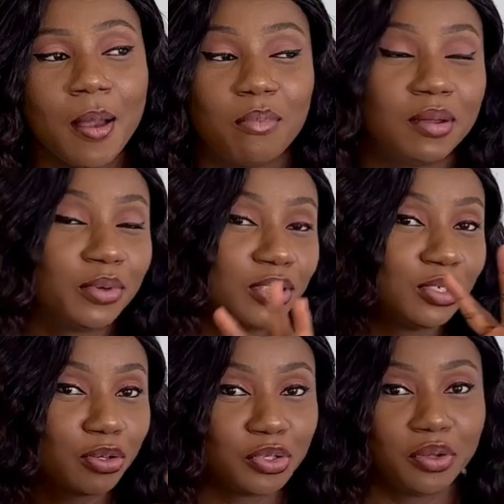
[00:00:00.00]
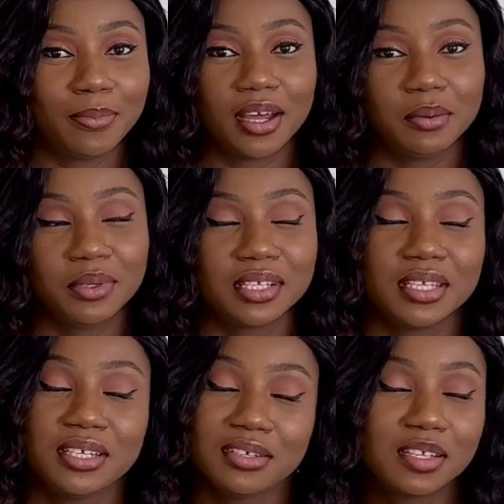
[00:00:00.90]
But I'm going to talk to you about it because
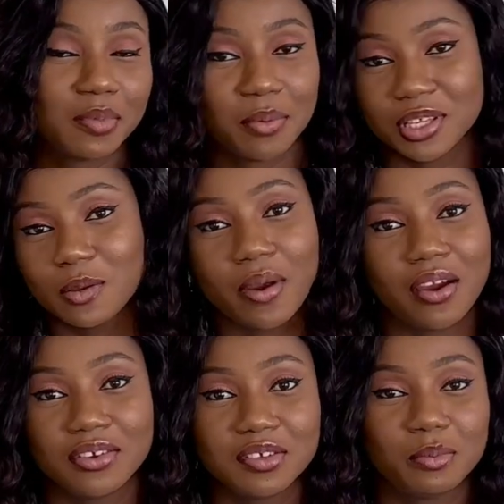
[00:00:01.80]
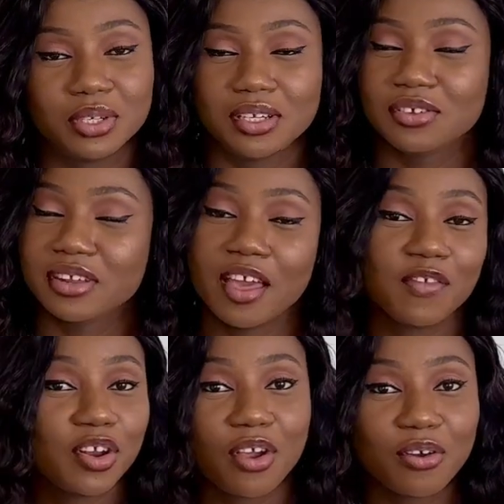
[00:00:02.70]
it just might be inspiring somebody. You
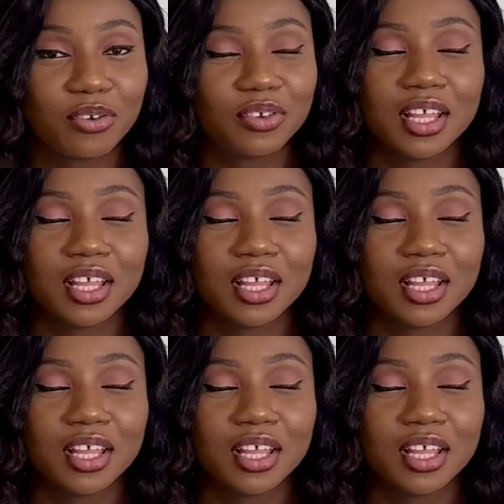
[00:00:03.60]
never know.